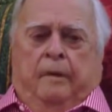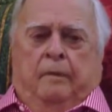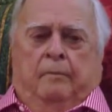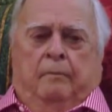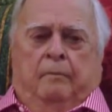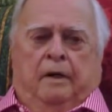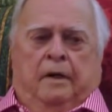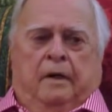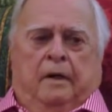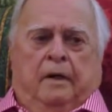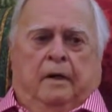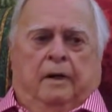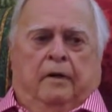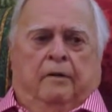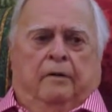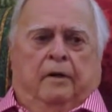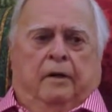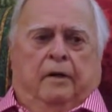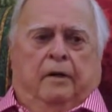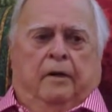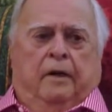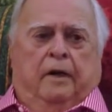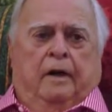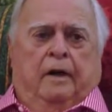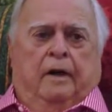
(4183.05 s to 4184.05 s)
been
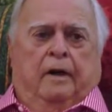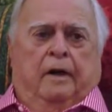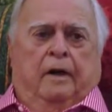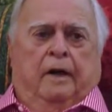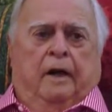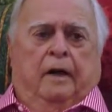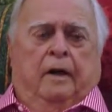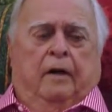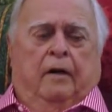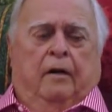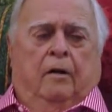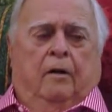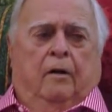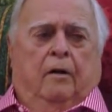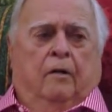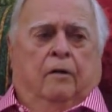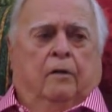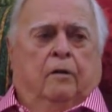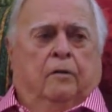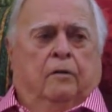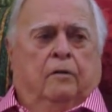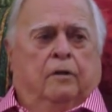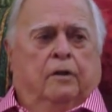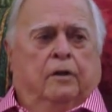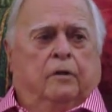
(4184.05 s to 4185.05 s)
living there now,
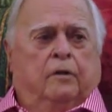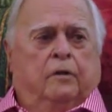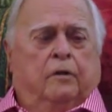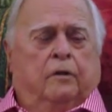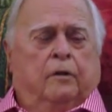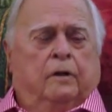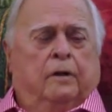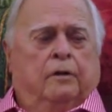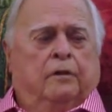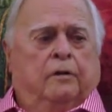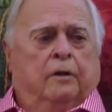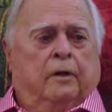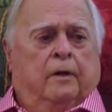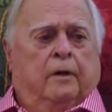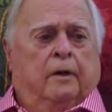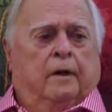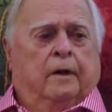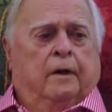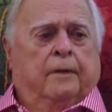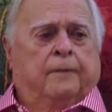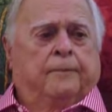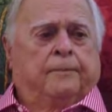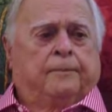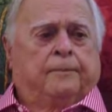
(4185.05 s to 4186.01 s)
although just recently